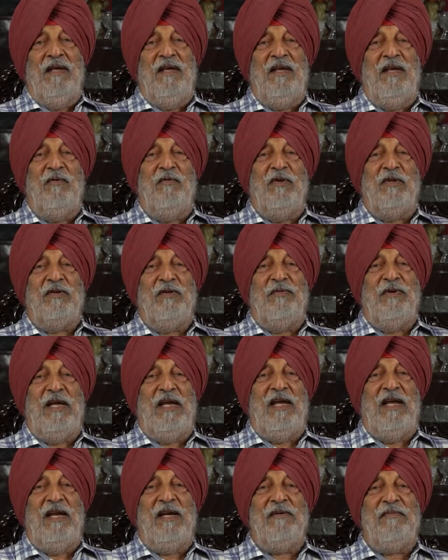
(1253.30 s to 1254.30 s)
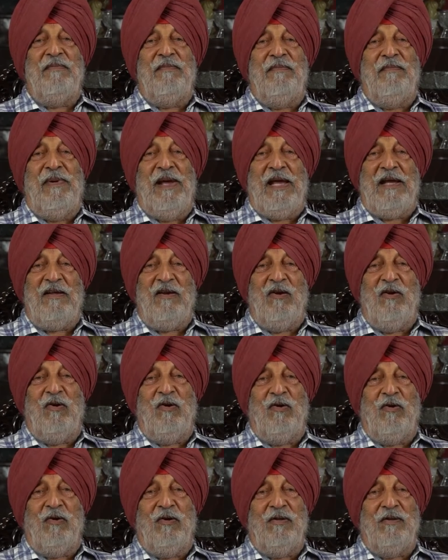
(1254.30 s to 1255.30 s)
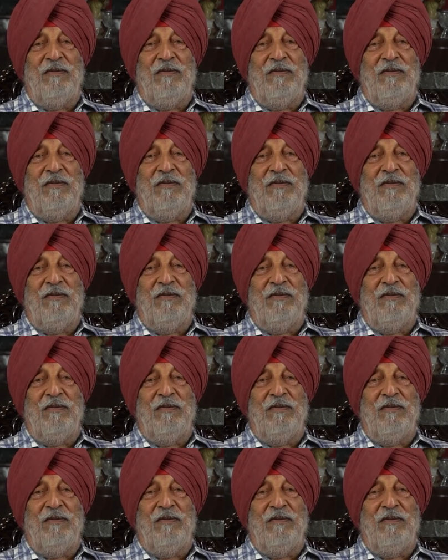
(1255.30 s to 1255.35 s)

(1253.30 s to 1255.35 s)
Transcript: He was away in Bangalore,